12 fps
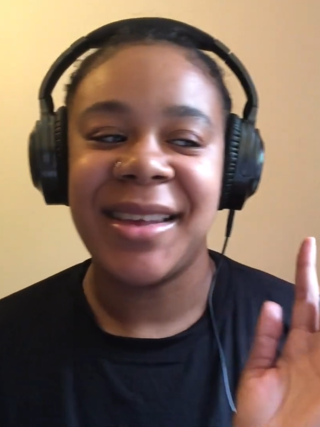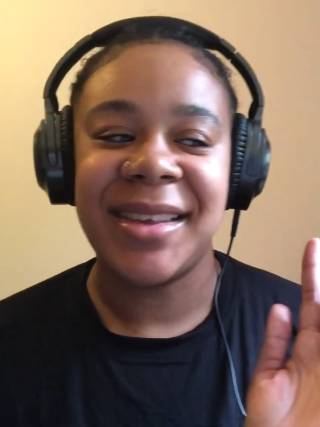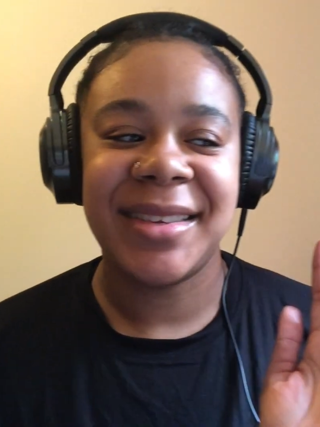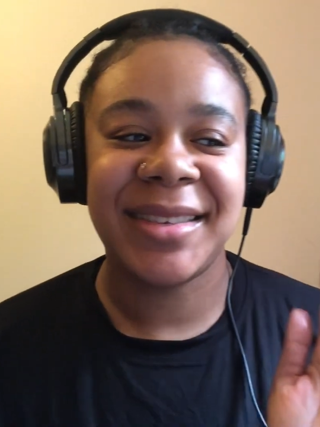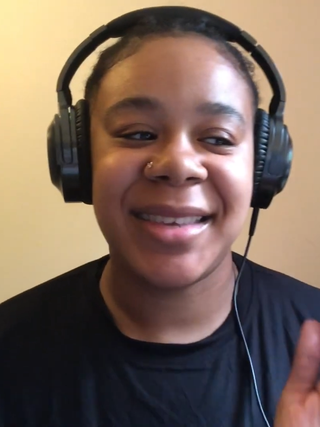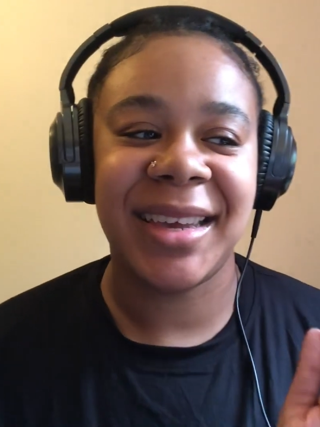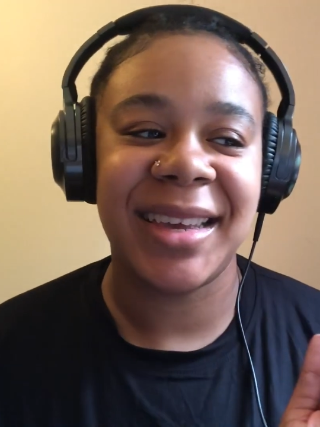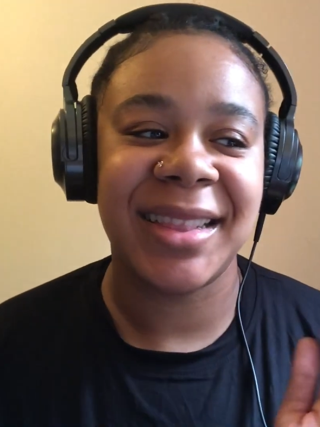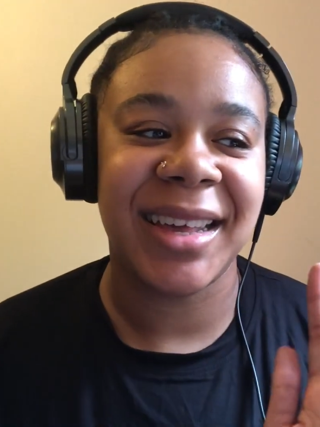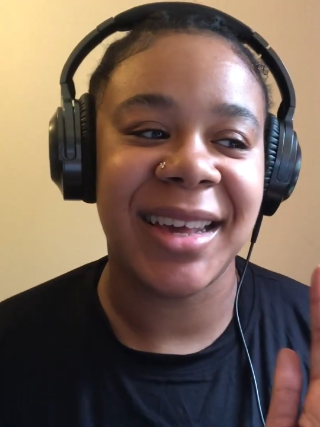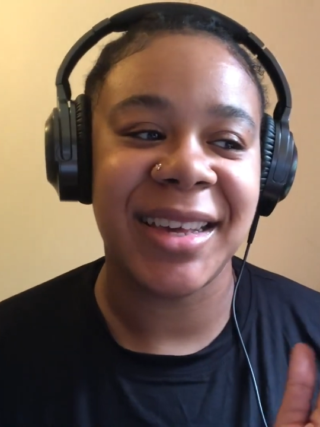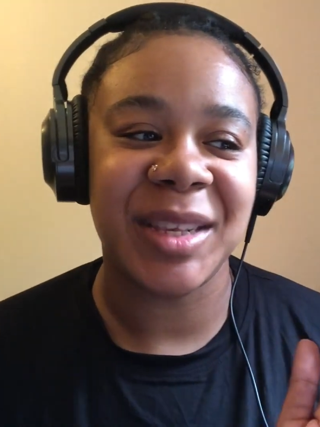seeing
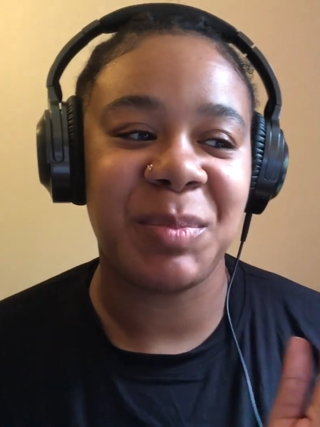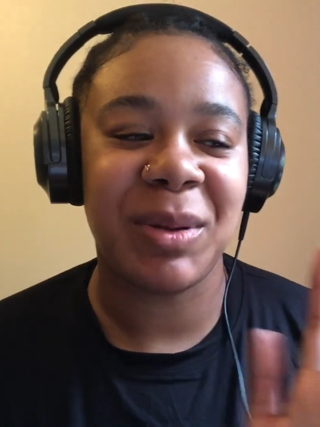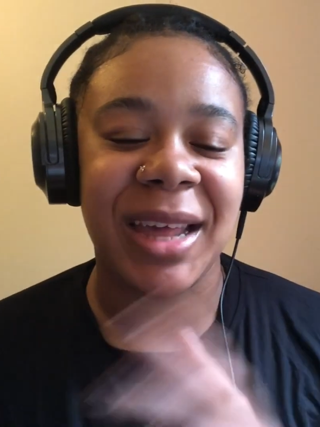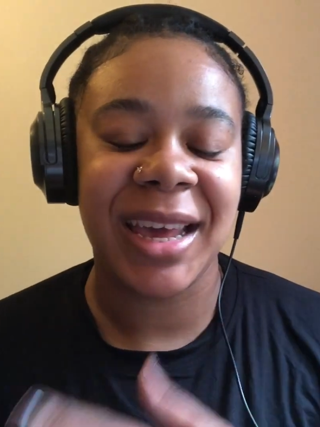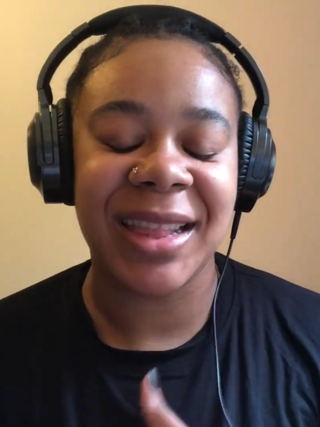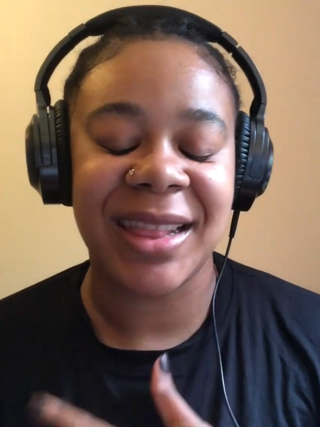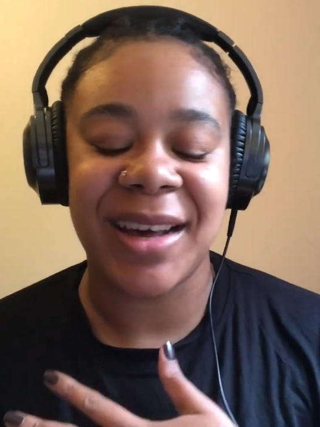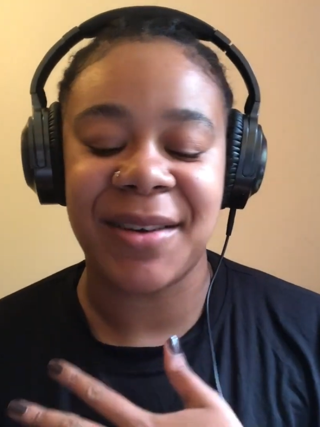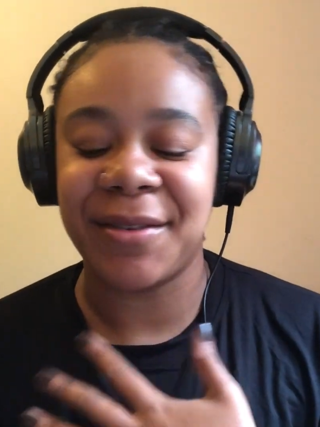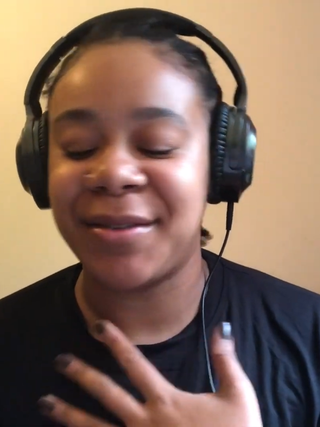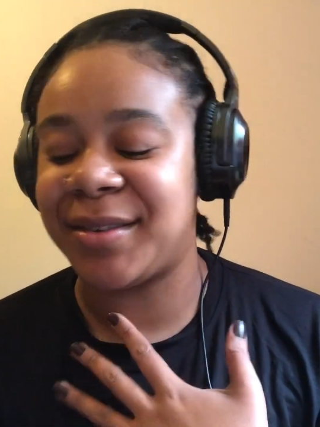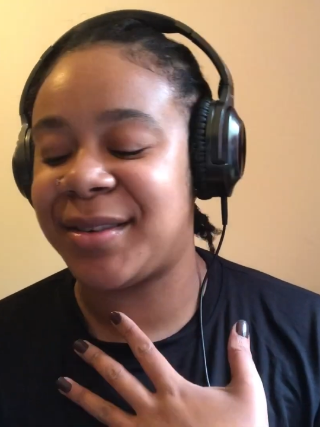that he's playing that
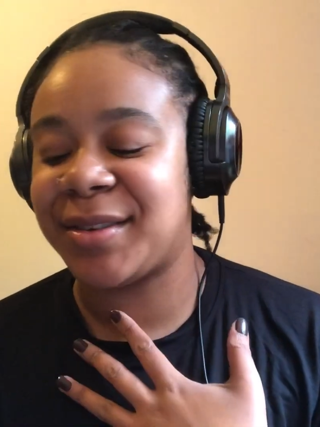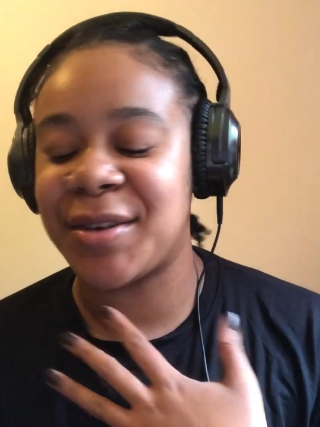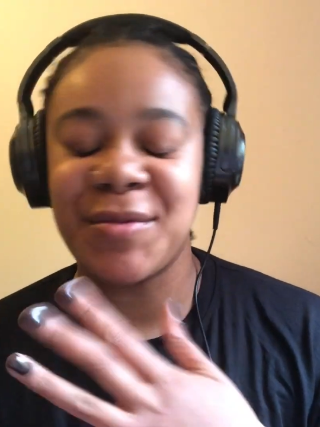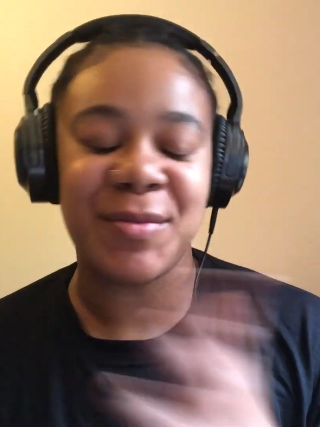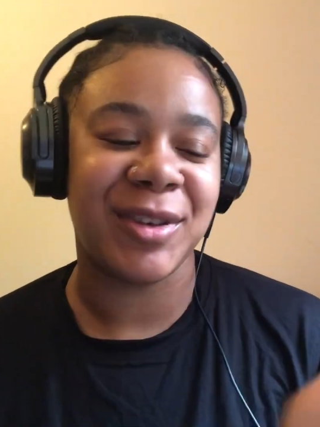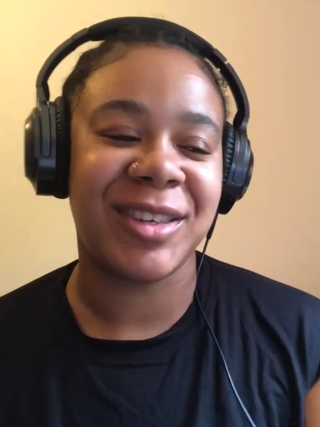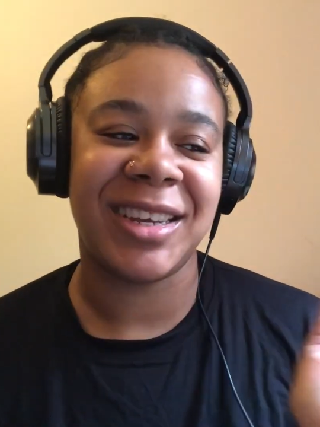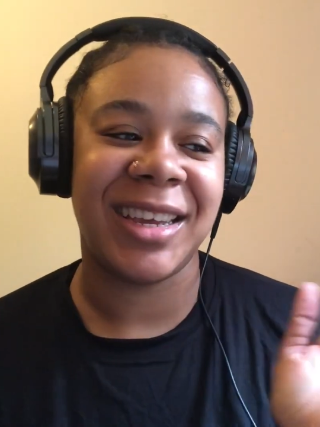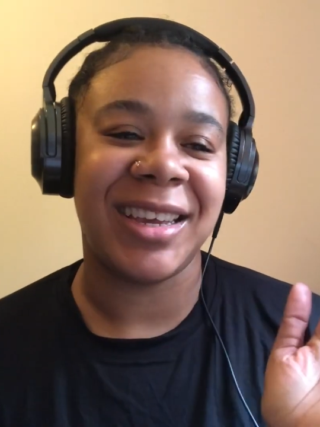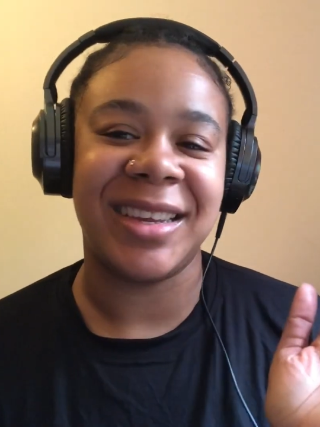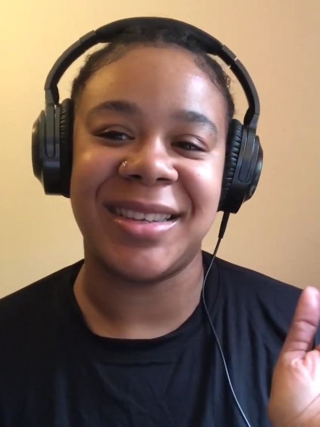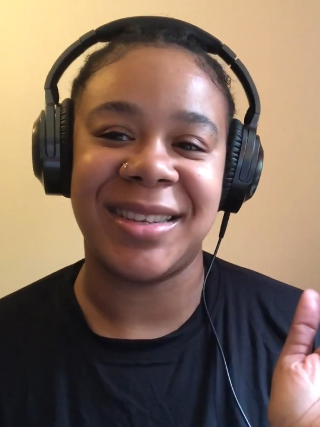with so much
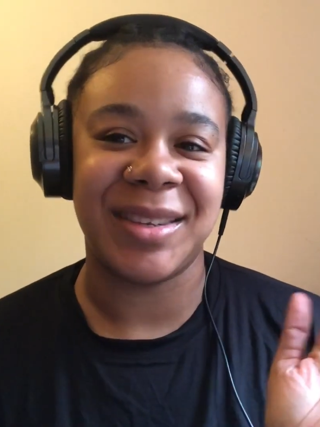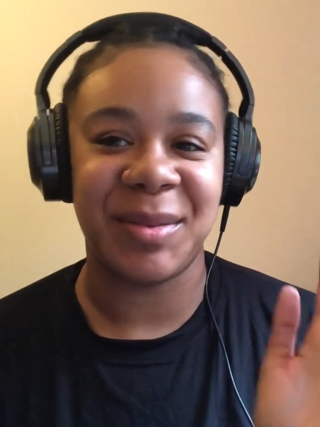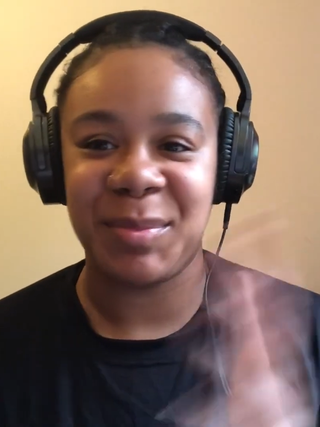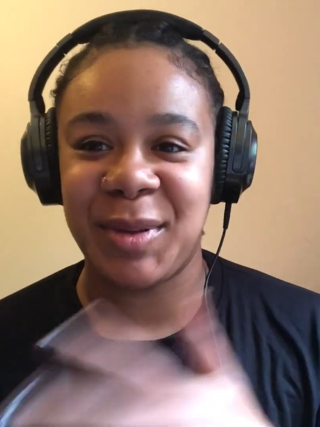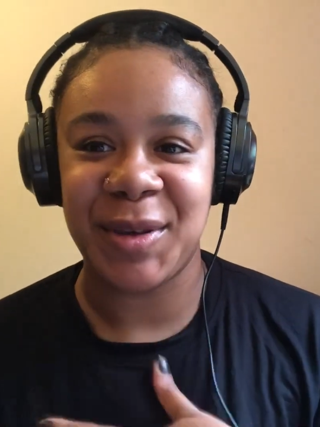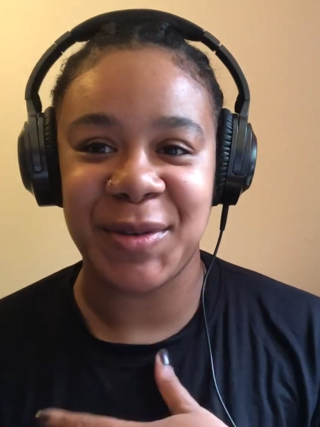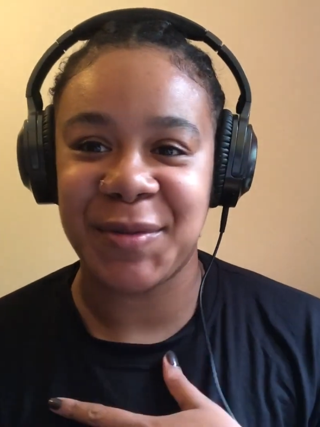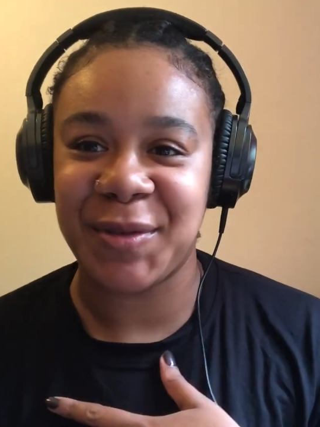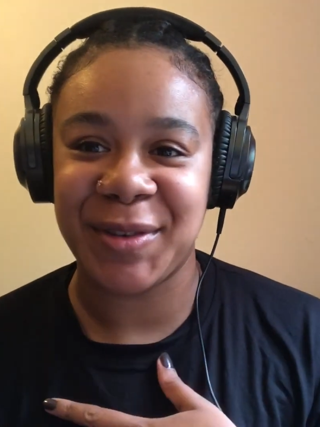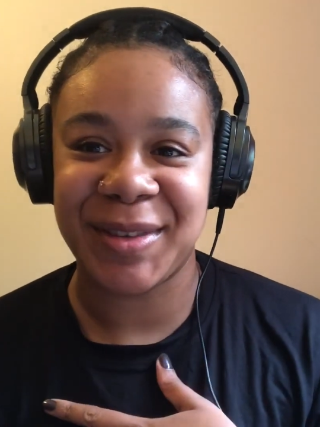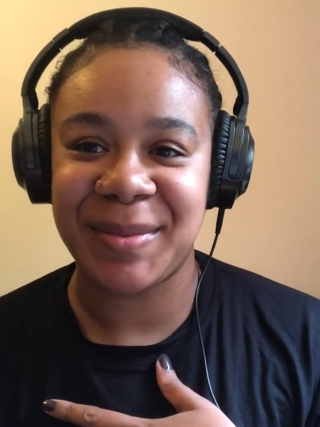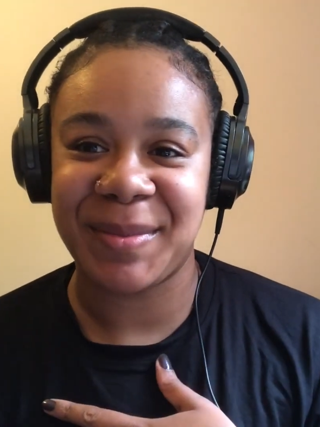ease is
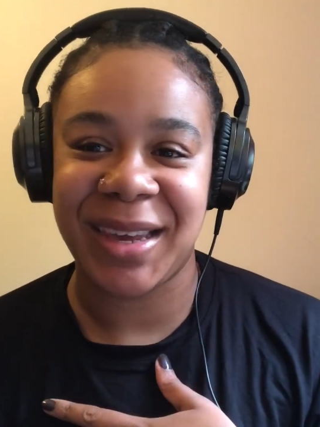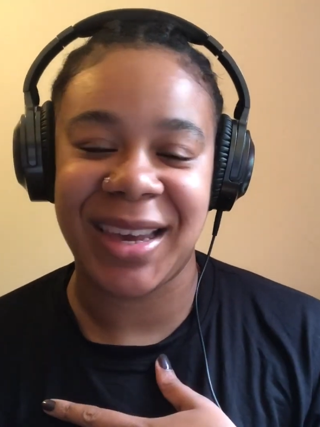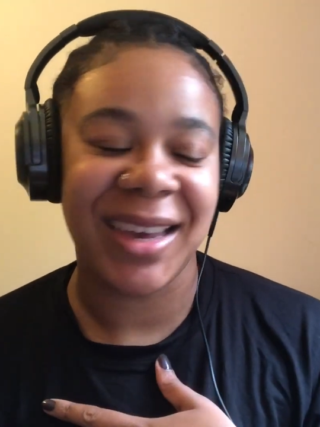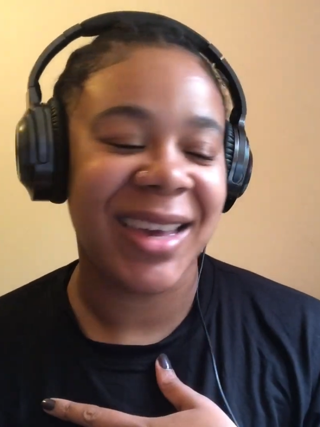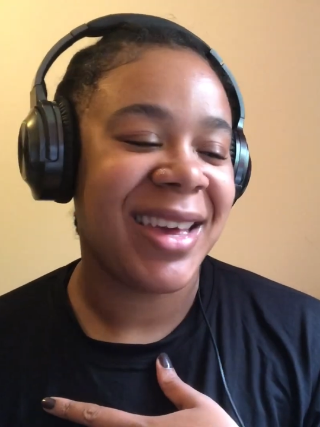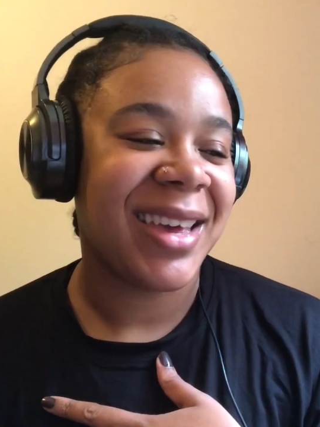beautiful to me.